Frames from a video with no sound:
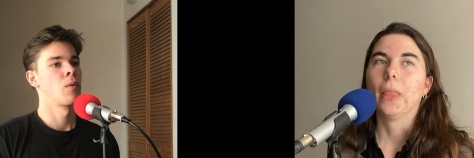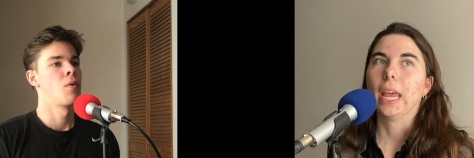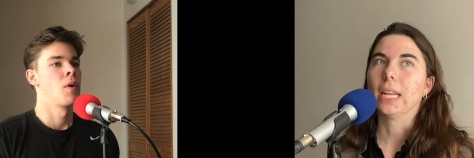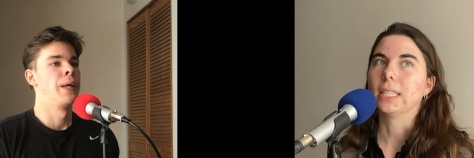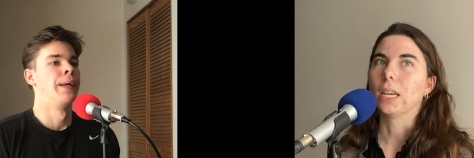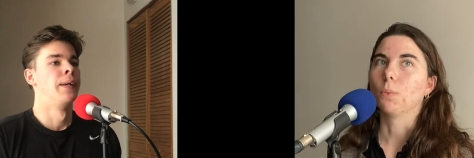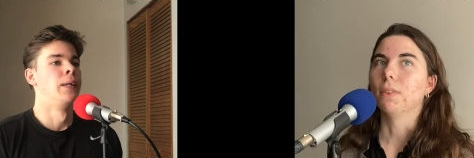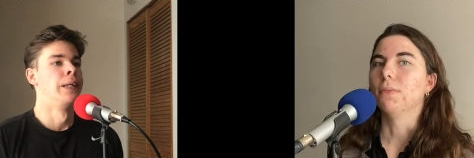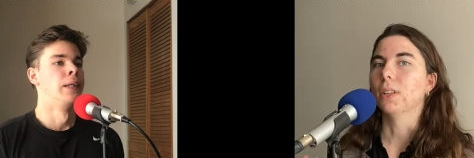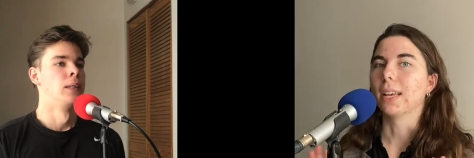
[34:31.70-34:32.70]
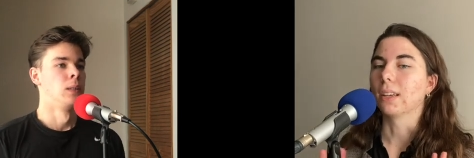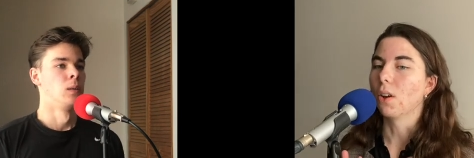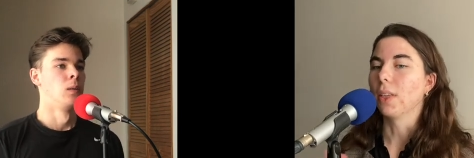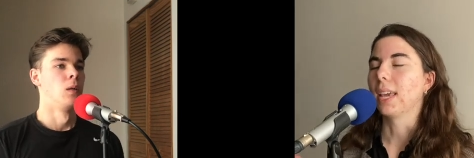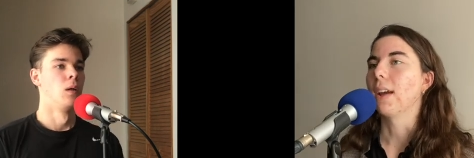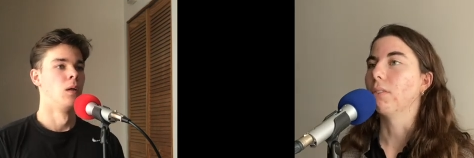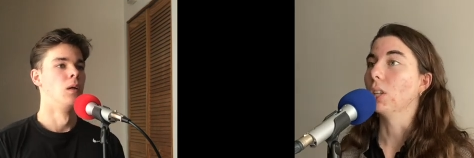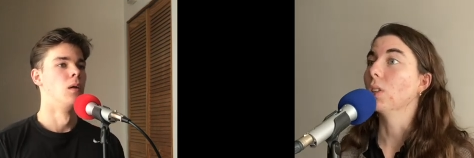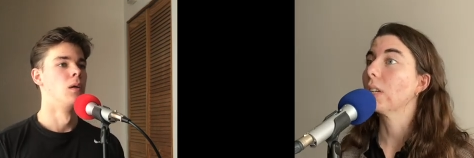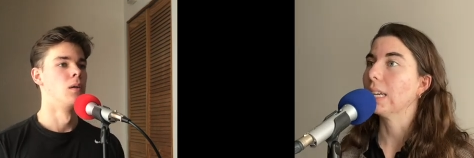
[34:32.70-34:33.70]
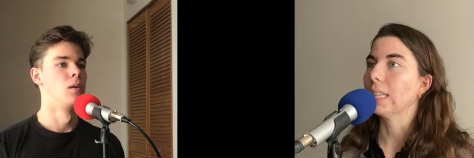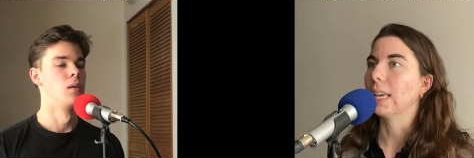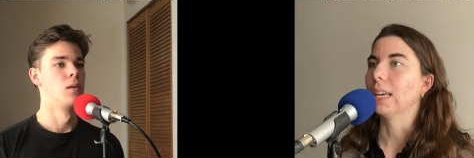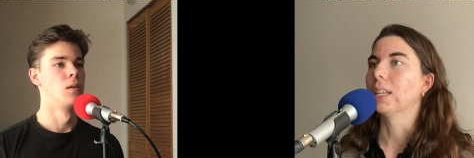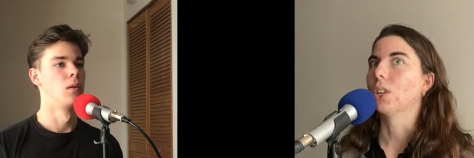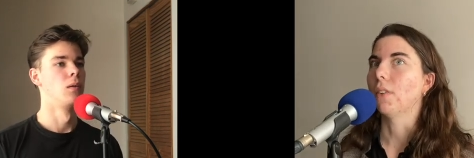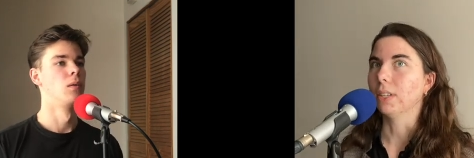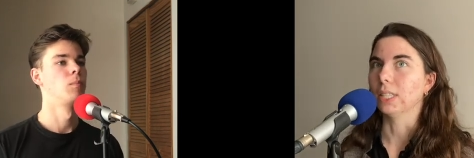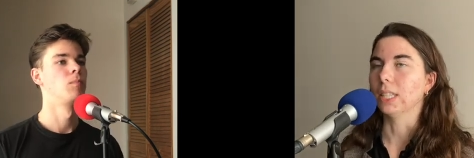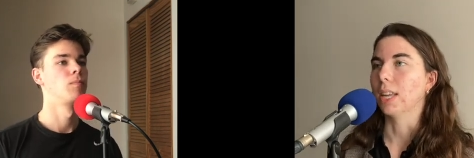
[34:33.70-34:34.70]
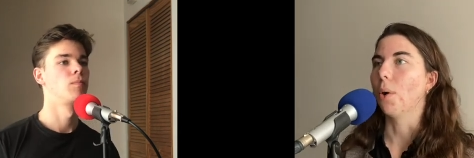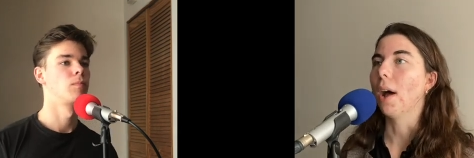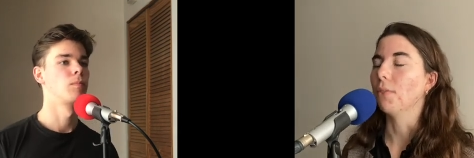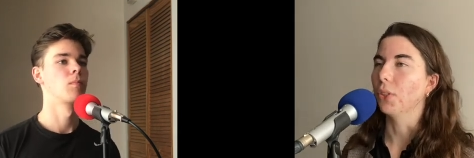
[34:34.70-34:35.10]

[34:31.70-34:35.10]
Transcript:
Speaker 1: it's like we feel like, oh, they can't really learn anything because obviously they don't have the